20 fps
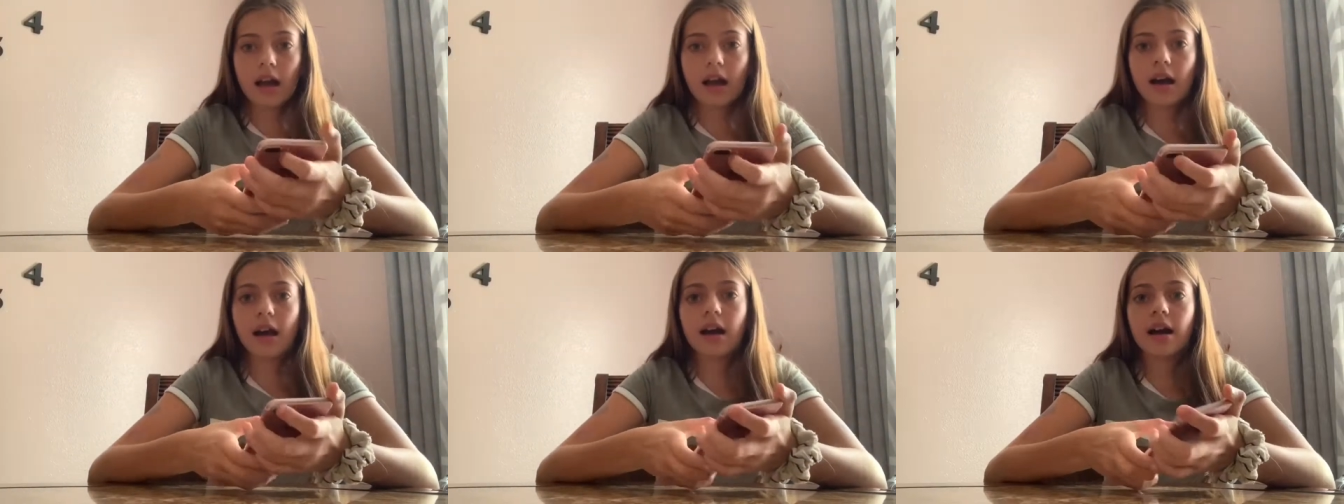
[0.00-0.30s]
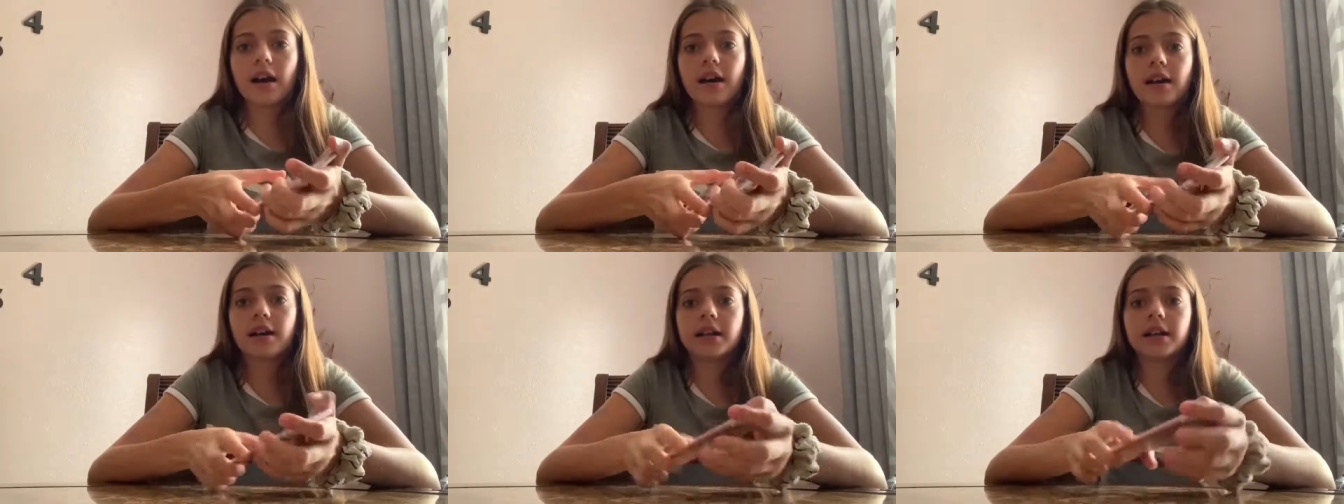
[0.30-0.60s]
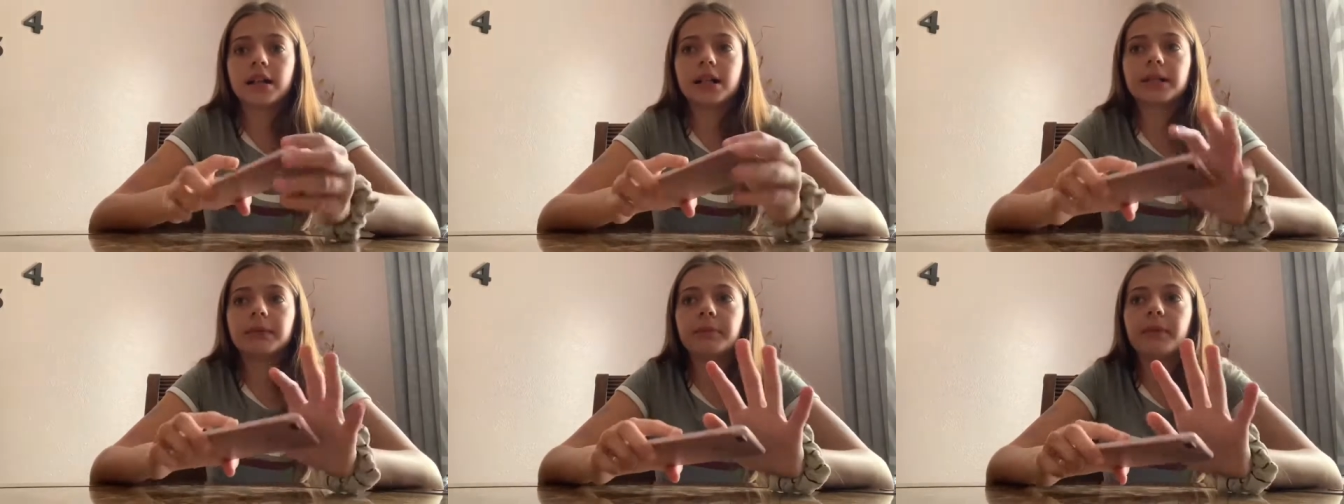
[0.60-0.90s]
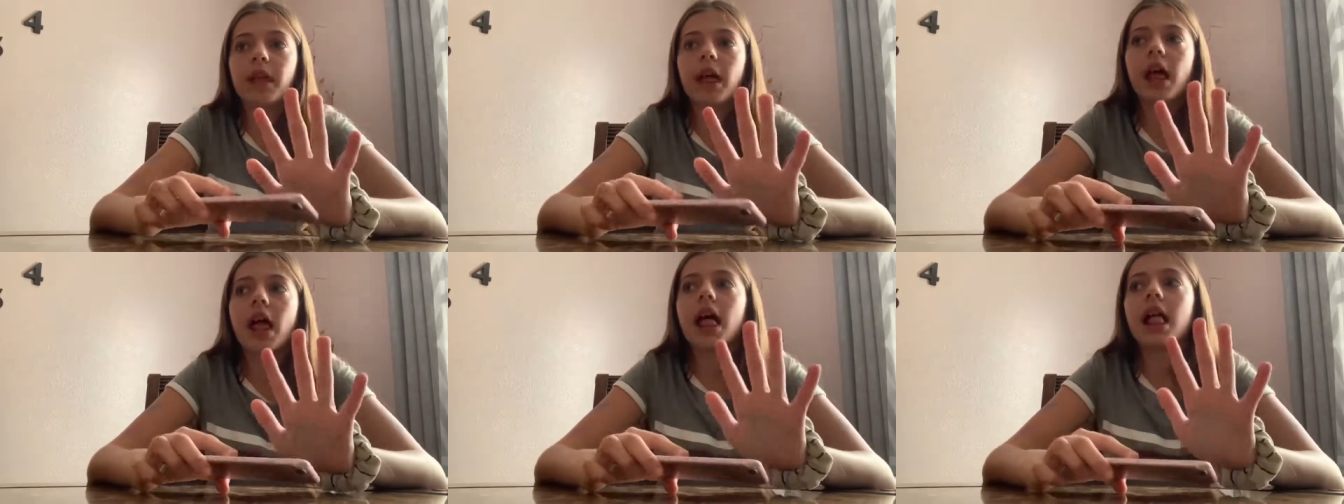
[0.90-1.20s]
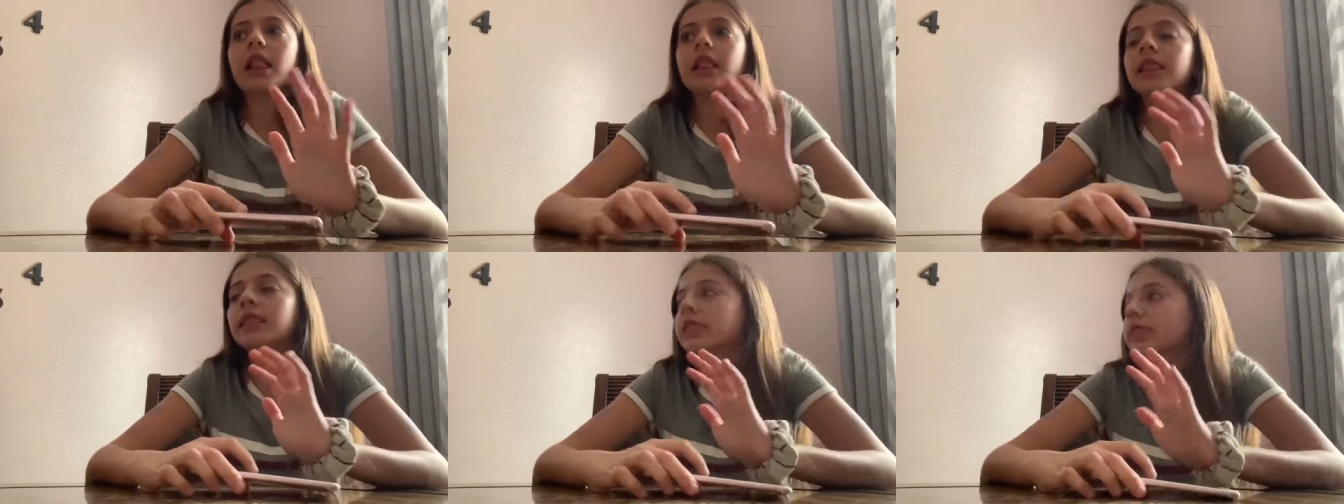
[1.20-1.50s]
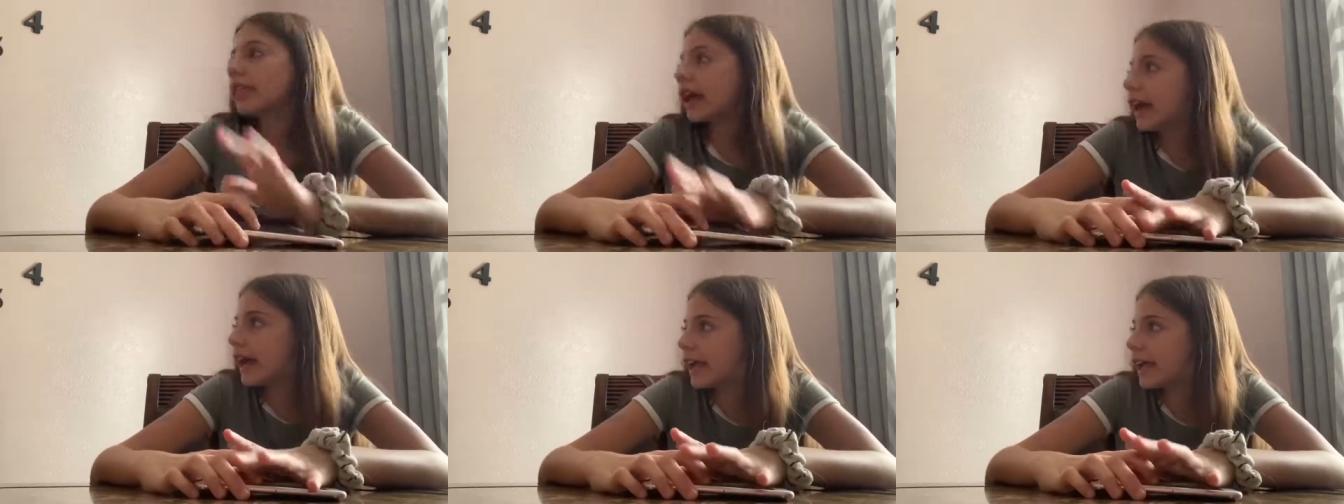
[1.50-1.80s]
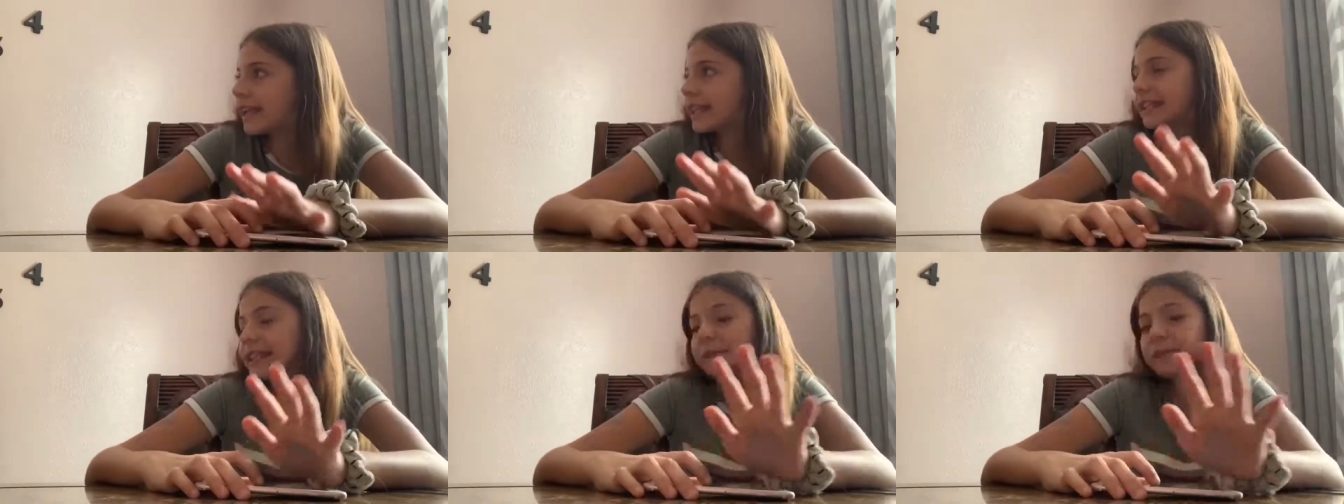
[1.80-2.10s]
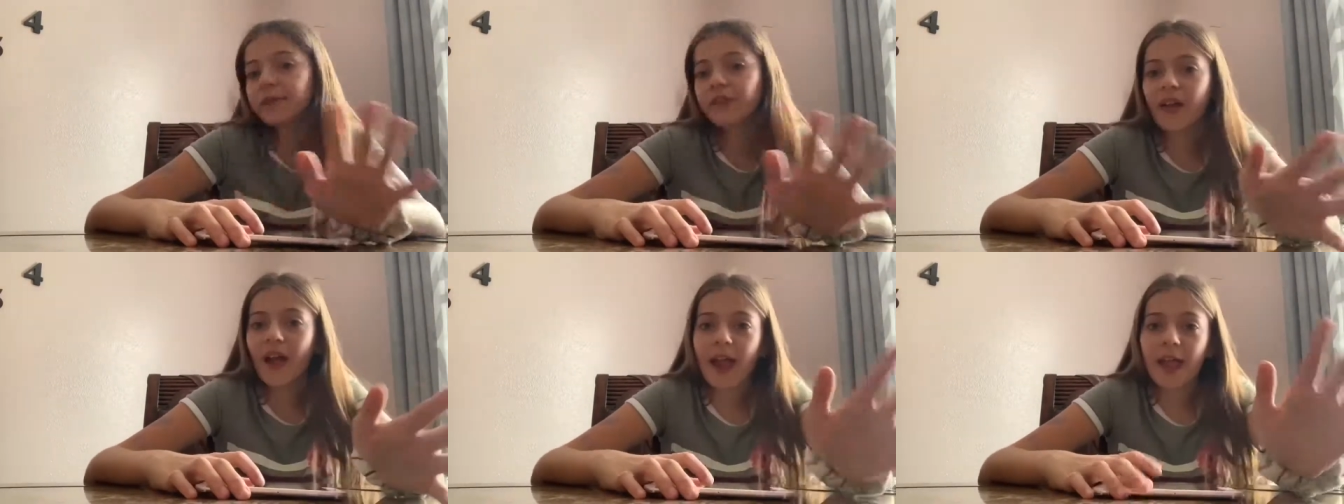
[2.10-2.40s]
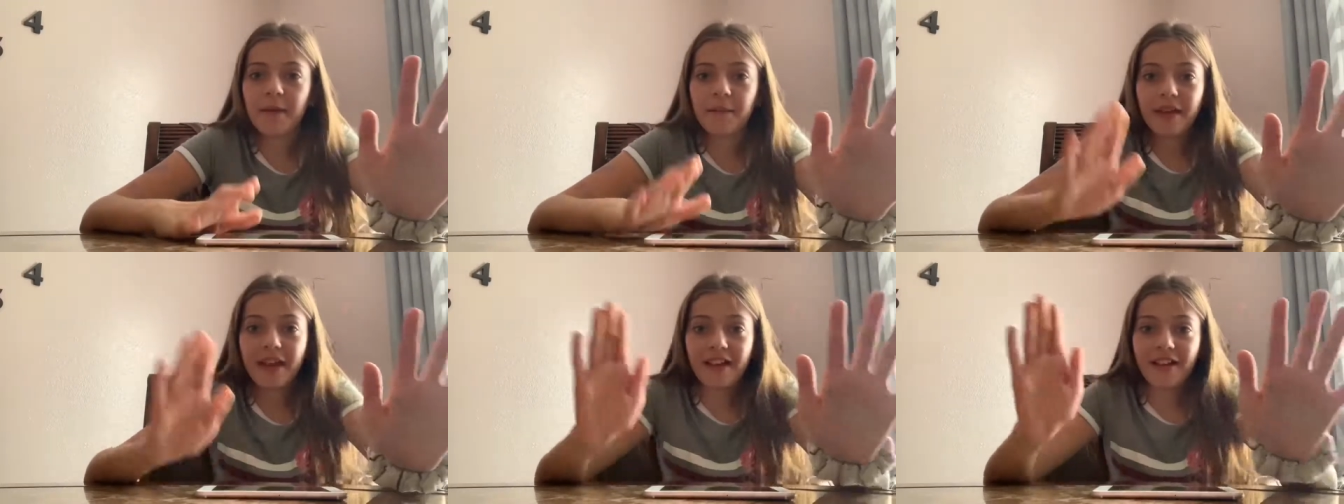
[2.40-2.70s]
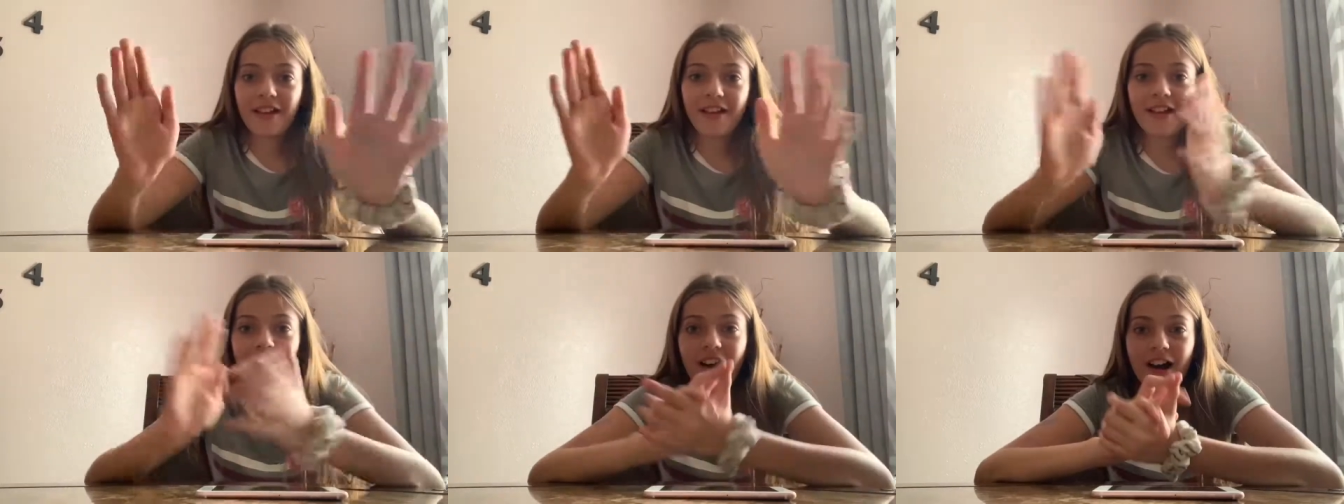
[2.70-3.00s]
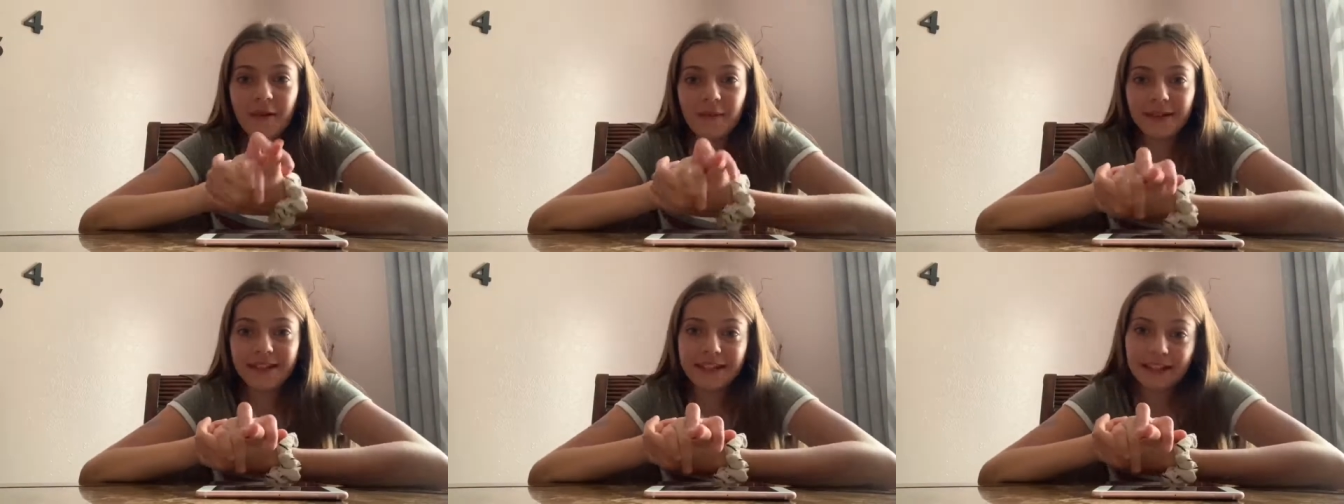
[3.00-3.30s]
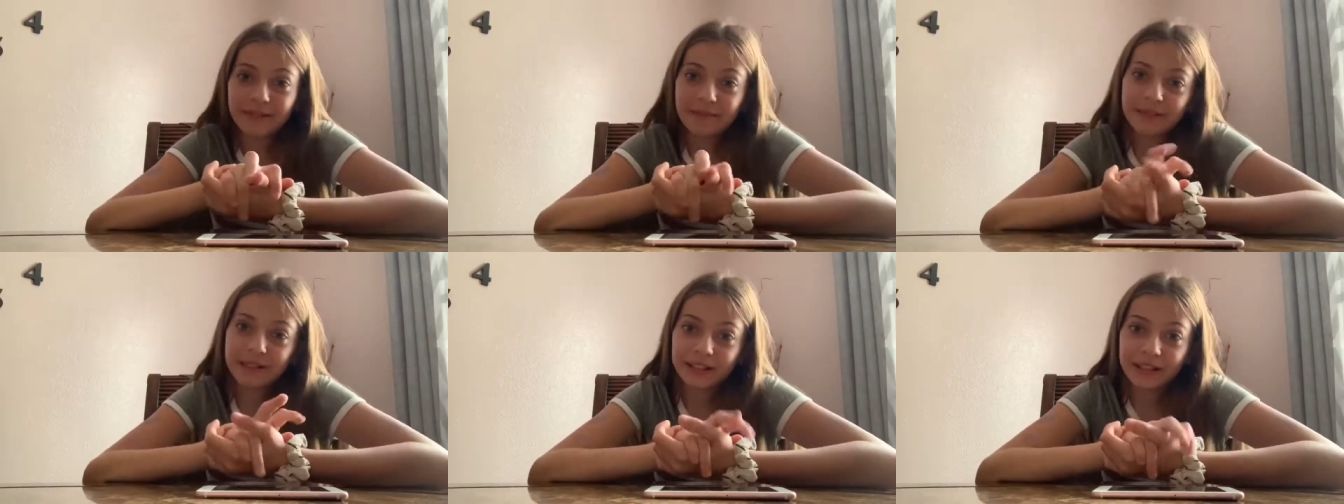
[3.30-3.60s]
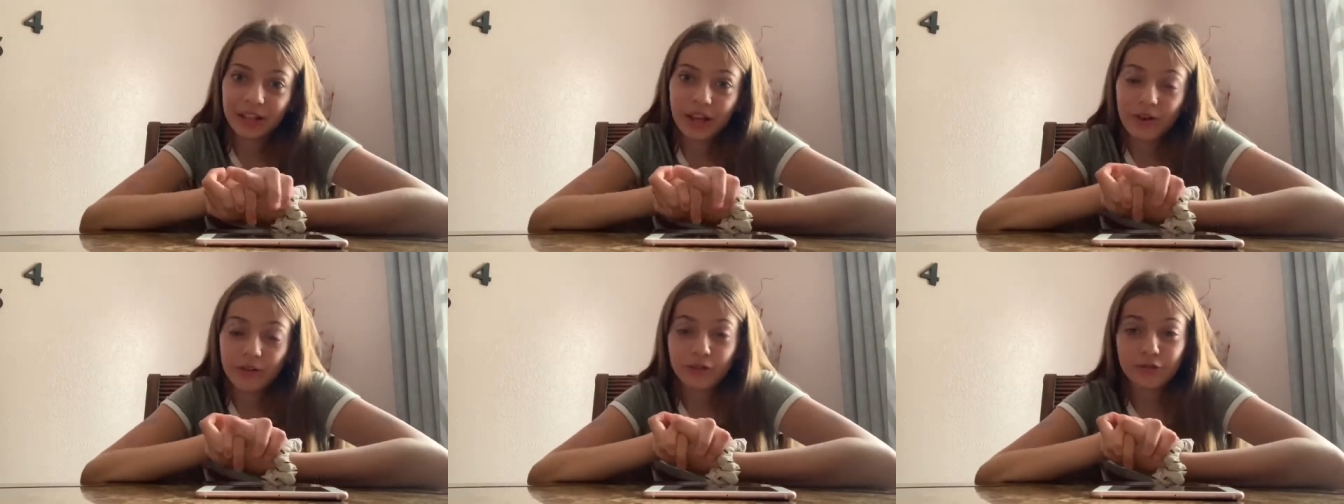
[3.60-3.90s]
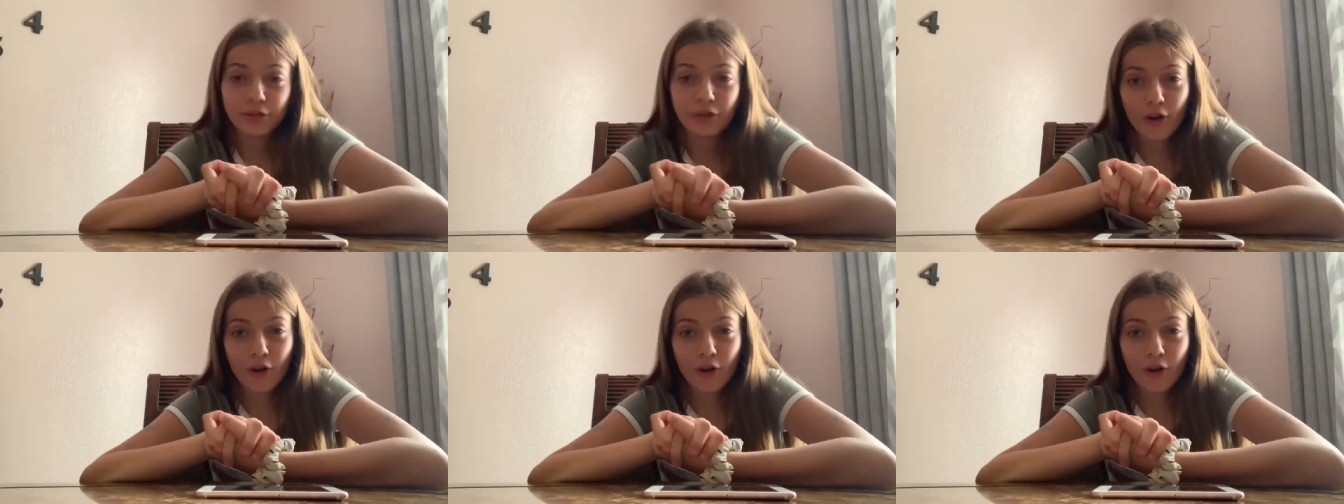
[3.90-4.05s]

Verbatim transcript: Um, like, subscribe, and comment down below.